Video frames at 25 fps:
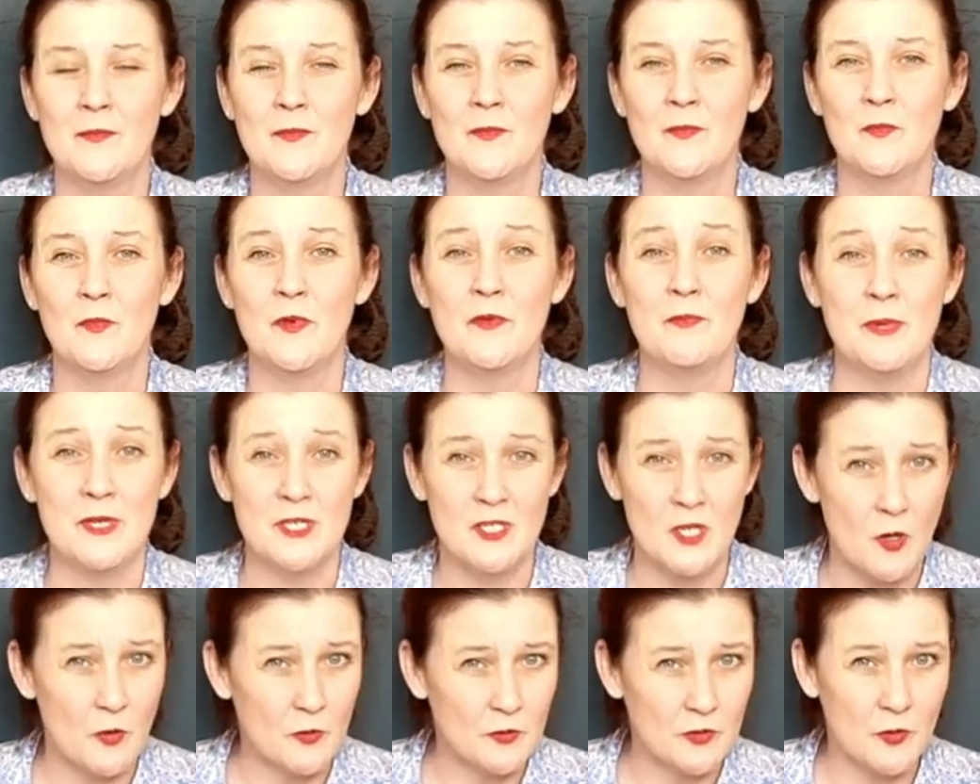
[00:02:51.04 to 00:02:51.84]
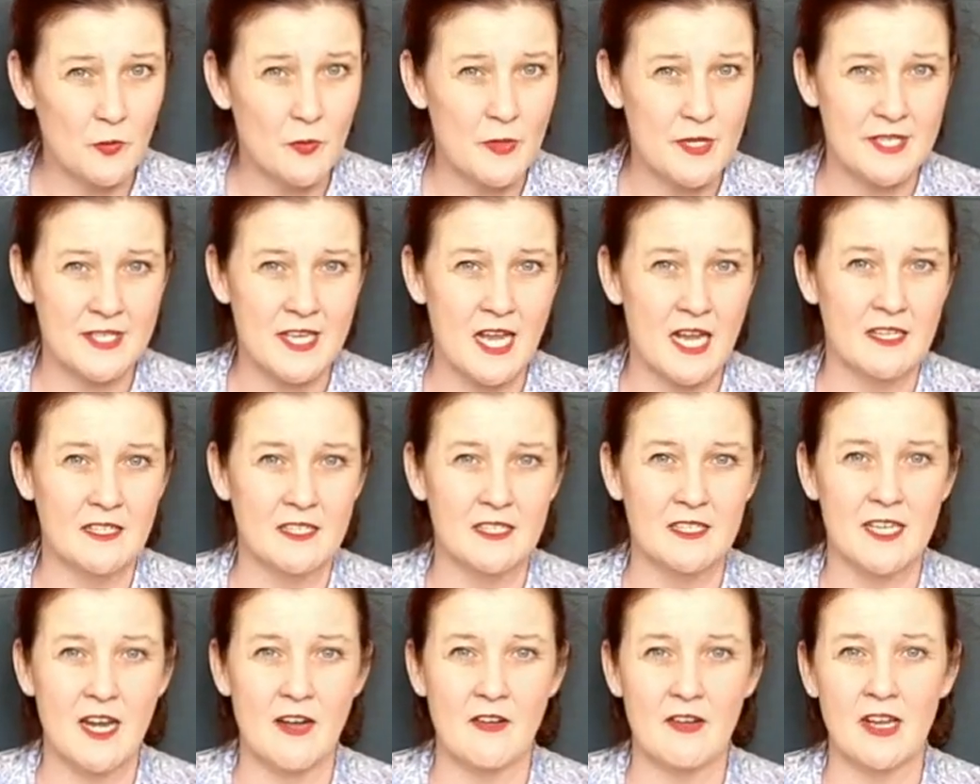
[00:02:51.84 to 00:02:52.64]
We've been told to withstand
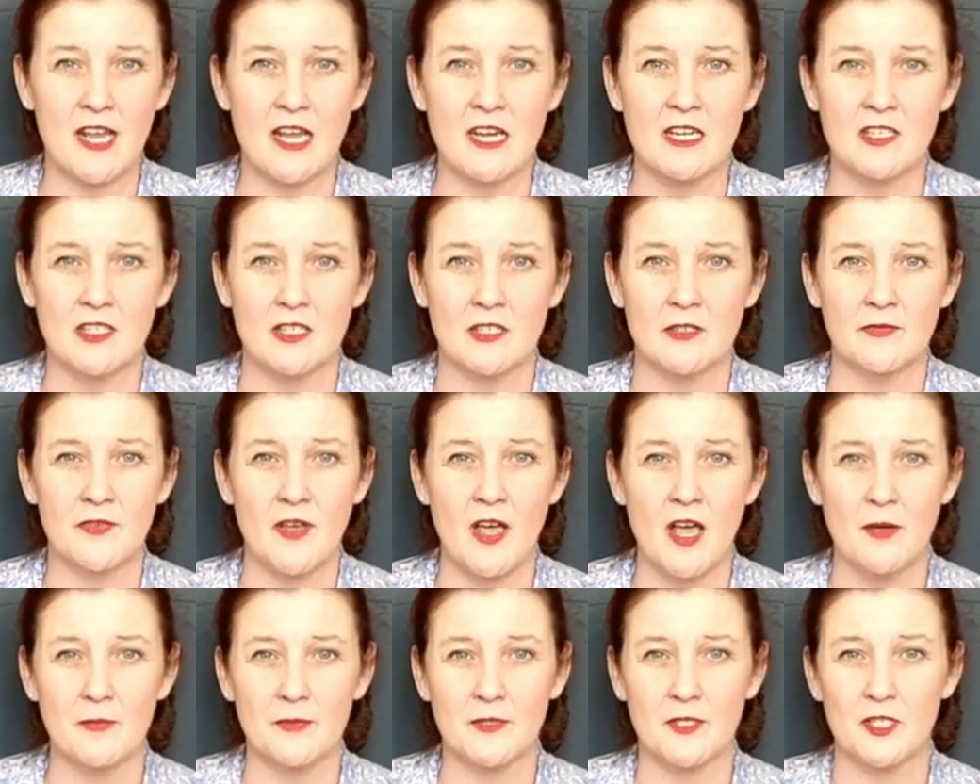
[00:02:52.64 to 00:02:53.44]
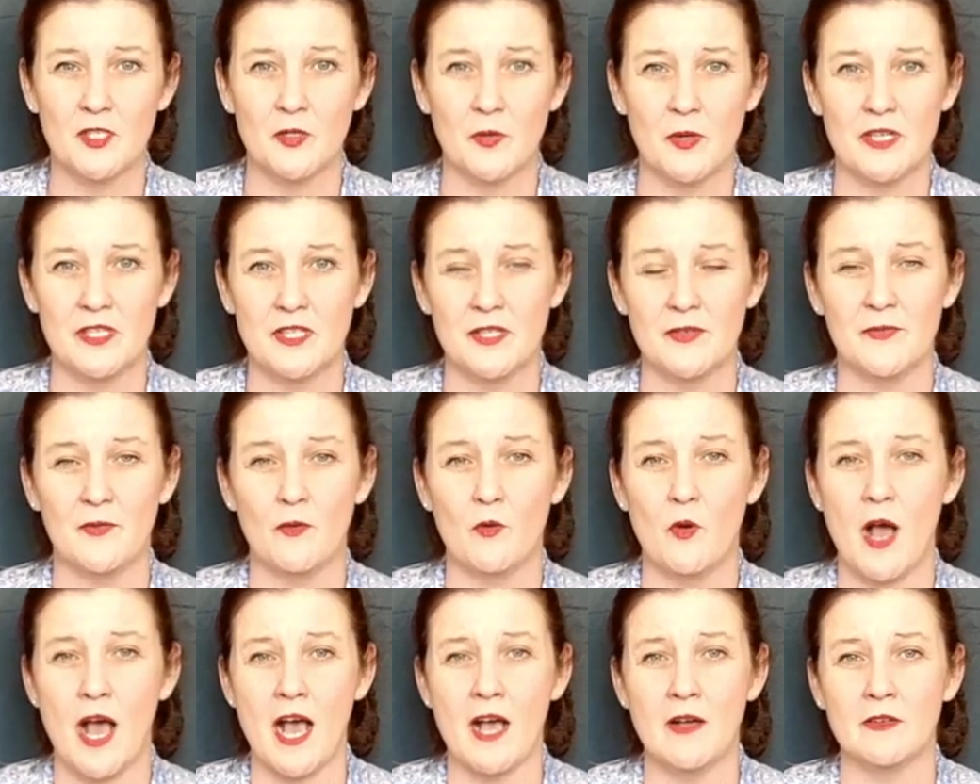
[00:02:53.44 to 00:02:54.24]
interrogation for up to
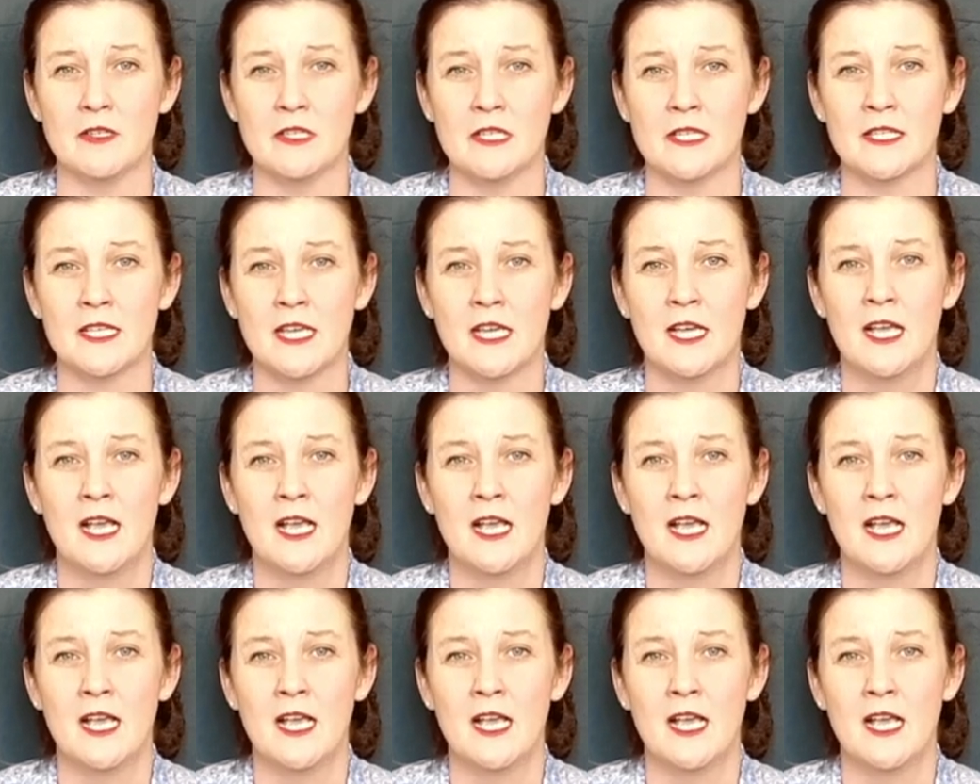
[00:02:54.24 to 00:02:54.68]
24 hours,